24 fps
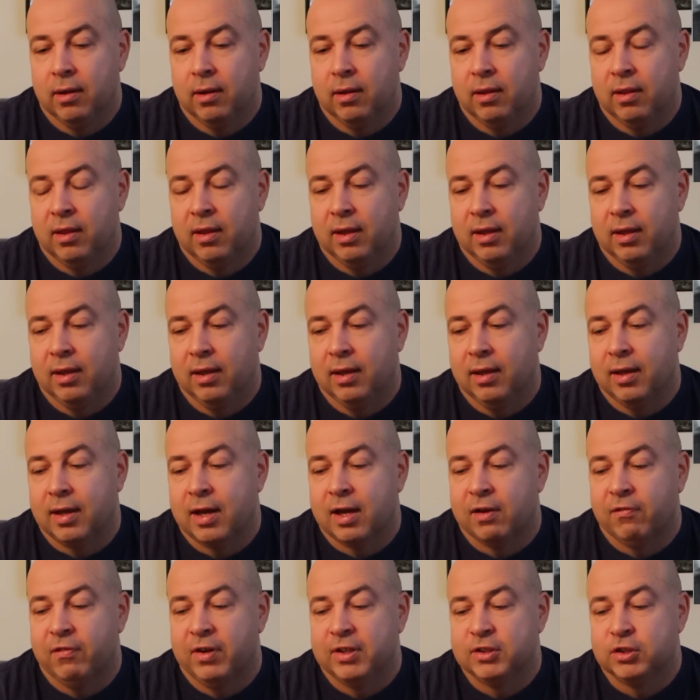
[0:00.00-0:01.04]
the
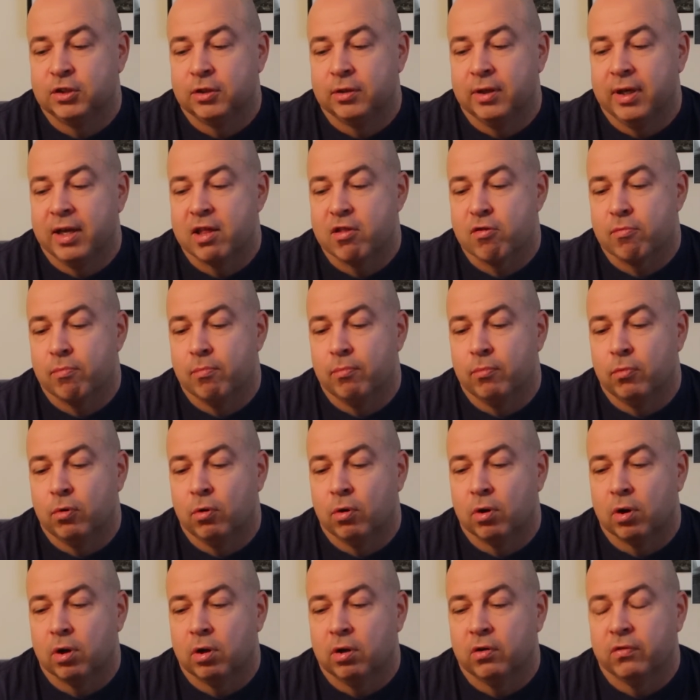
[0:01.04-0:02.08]
adventure is
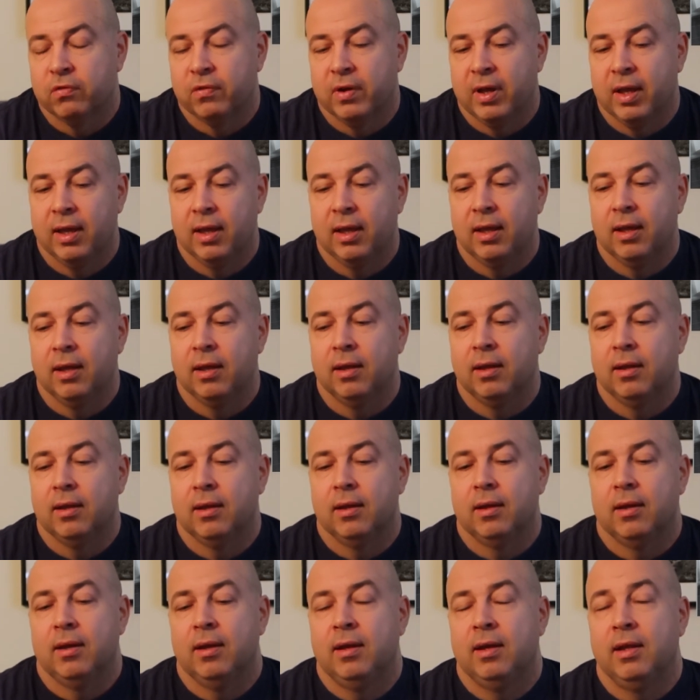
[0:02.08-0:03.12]
more of a
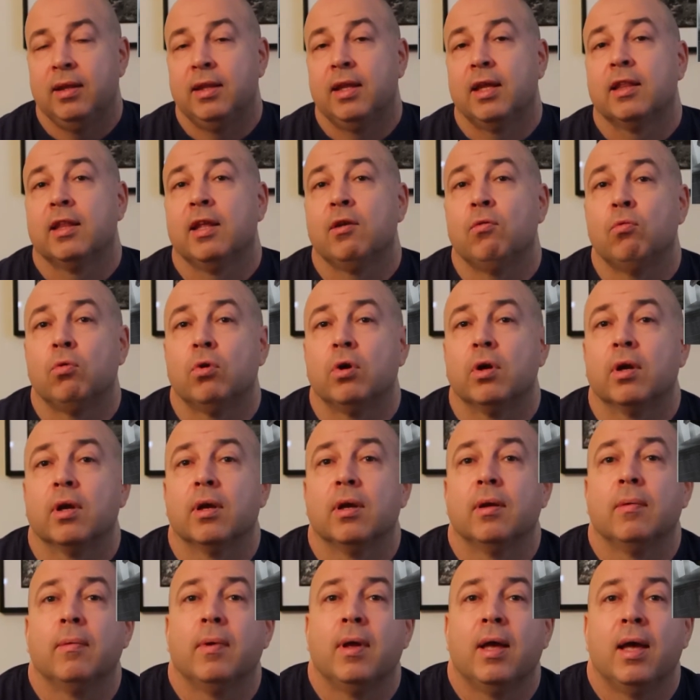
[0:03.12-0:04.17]
detective work
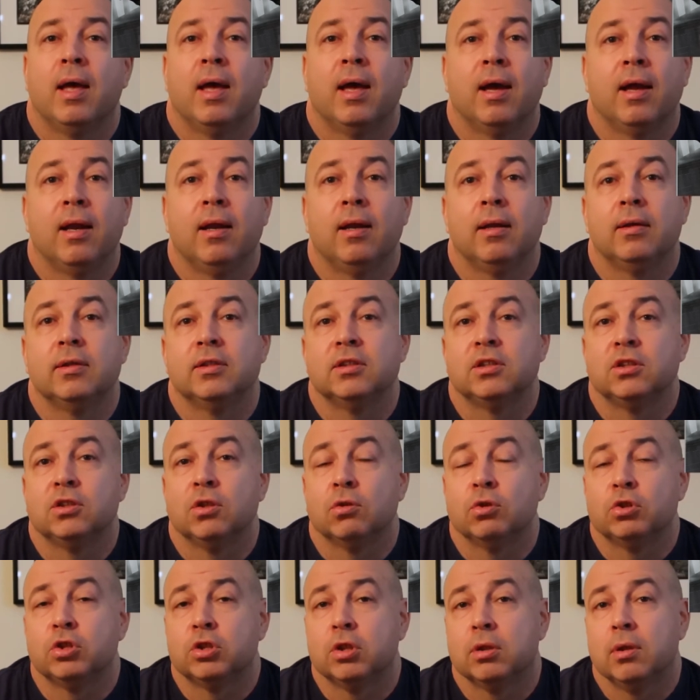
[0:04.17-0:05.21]
and
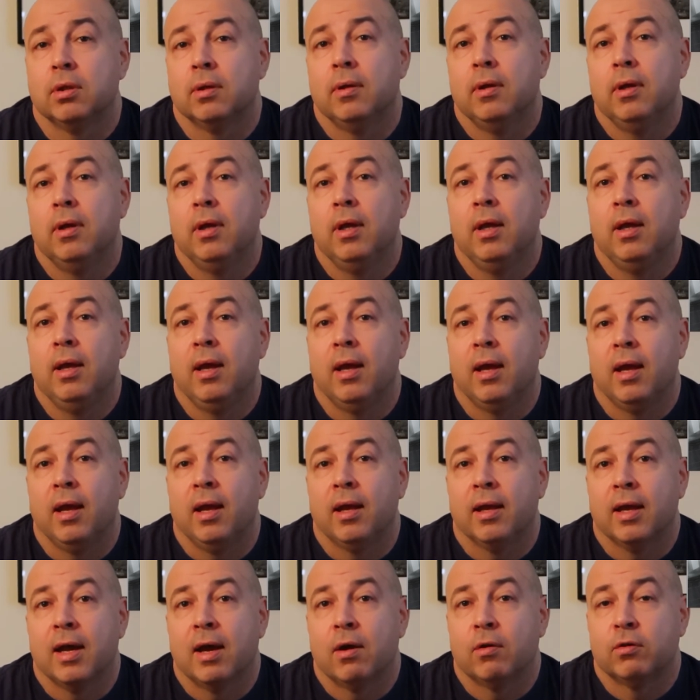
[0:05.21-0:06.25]
social
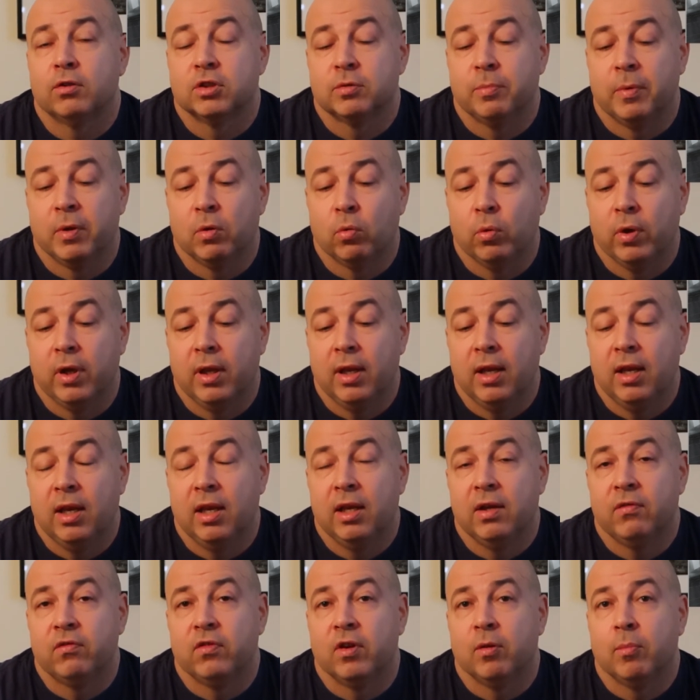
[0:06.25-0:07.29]
encounters between
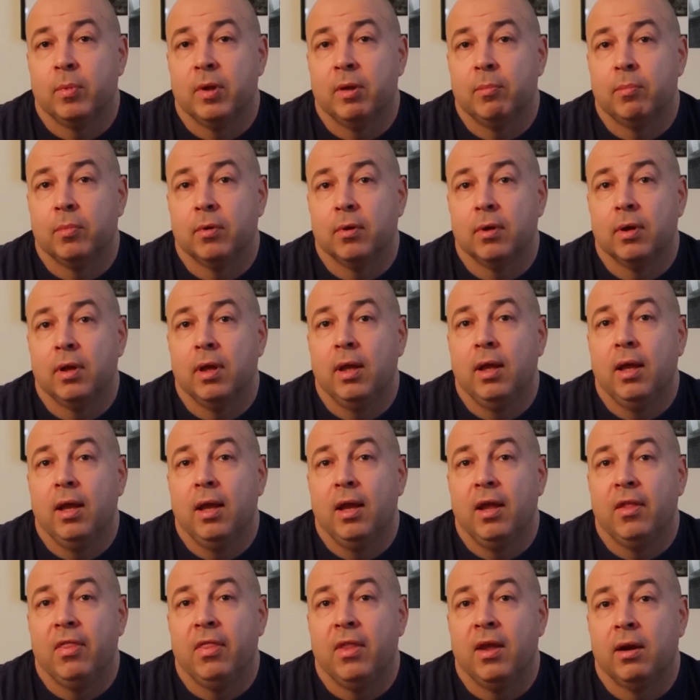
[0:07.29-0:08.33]
different people.
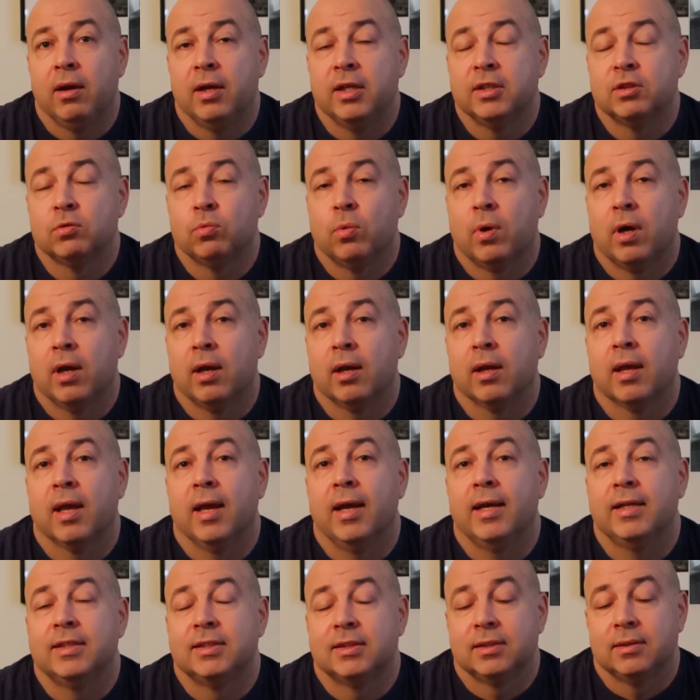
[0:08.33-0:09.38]
There is one
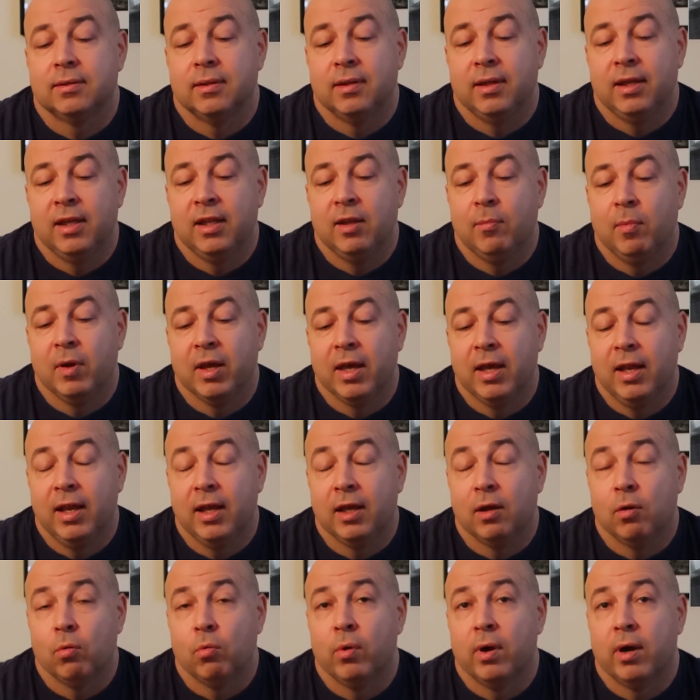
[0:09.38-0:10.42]
case in the
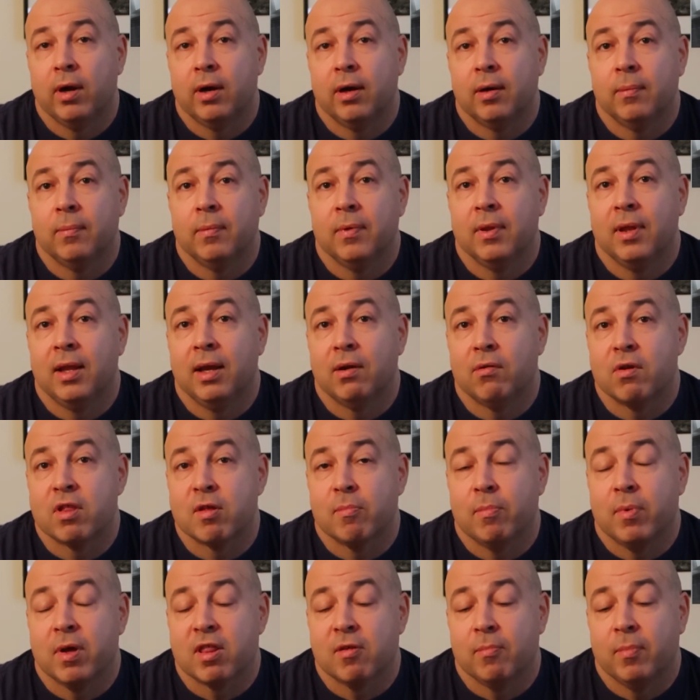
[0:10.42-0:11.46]
beginning where there is a
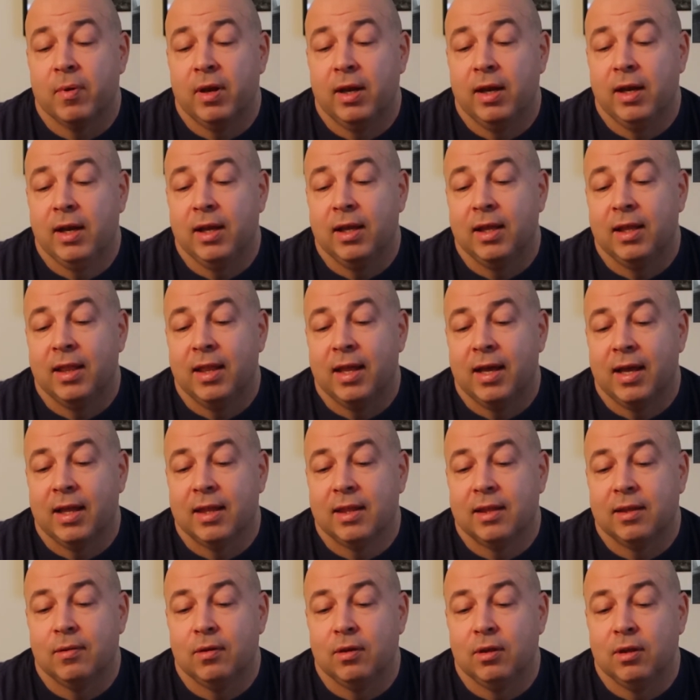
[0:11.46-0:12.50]
possibility
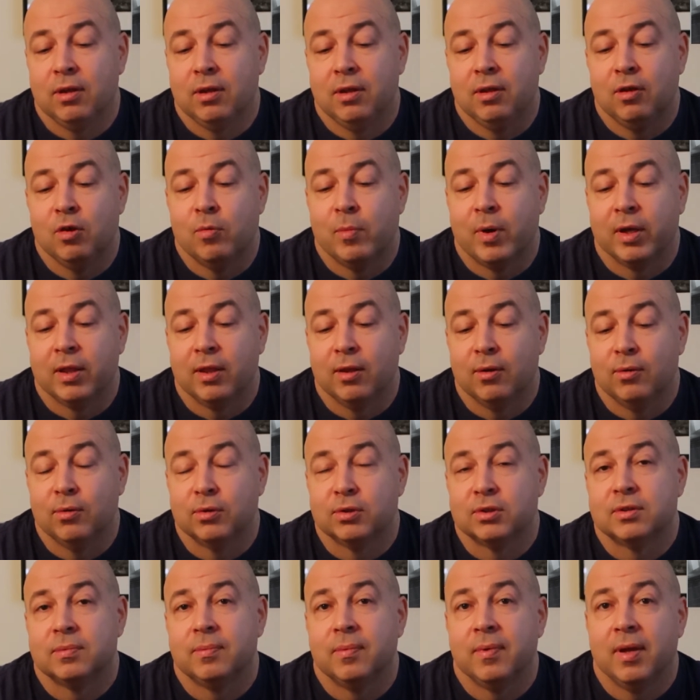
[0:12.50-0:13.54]
that you might
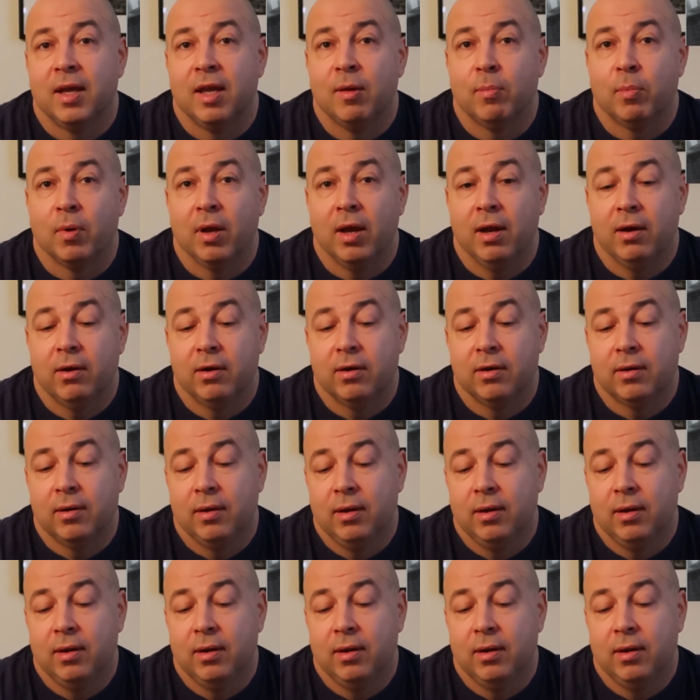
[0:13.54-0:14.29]
lose a player